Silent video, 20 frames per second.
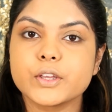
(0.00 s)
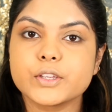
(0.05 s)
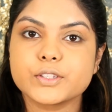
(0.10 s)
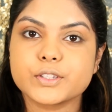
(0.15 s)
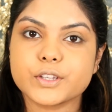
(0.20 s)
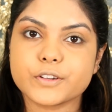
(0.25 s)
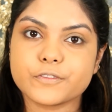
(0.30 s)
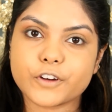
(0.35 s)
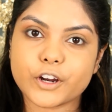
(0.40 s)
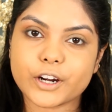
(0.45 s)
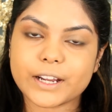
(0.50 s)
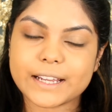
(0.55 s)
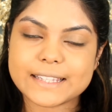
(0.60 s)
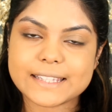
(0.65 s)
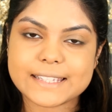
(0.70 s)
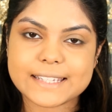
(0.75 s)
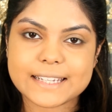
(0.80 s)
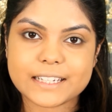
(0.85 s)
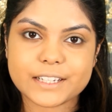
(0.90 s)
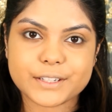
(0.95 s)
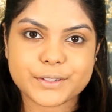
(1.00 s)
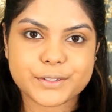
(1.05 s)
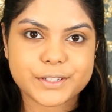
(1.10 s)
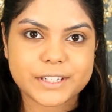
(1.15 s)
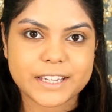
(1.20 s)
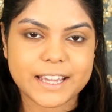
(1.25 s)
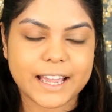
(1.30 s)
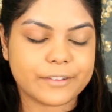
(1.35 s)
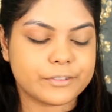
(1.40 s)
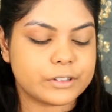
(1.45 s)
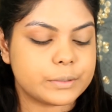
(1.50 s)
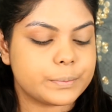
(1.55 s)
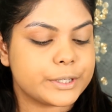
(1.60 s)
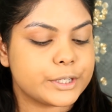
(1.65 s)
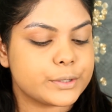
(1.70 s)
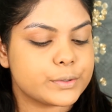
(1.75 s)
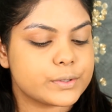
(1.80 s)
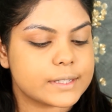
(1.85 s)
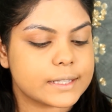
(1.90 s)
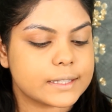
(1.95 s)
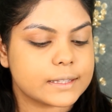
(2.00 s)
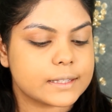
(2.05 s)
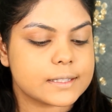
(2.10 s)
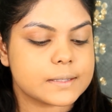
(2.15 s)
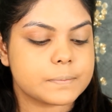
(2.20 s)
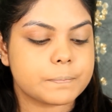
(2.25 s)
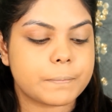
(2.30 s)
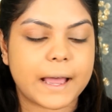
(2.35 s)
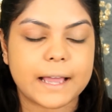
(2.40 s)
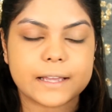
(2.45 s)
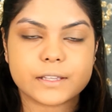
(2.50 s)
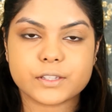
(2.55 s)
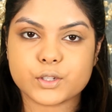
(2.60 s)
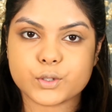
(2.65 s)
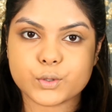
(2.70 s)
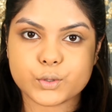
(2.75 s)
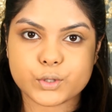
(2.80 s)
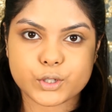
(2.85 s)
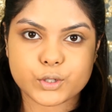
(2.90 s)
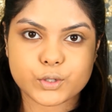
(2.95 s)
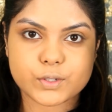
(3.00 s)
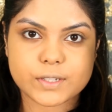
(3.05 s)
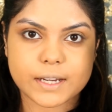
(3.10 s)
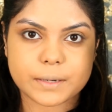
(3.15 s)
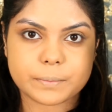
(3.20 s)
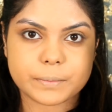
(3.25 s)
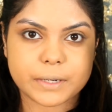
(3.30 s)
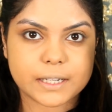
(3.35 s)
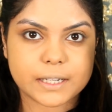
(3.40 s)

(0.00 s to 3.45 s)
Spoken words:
So for concealer, today I will be using this PAC Studio Derma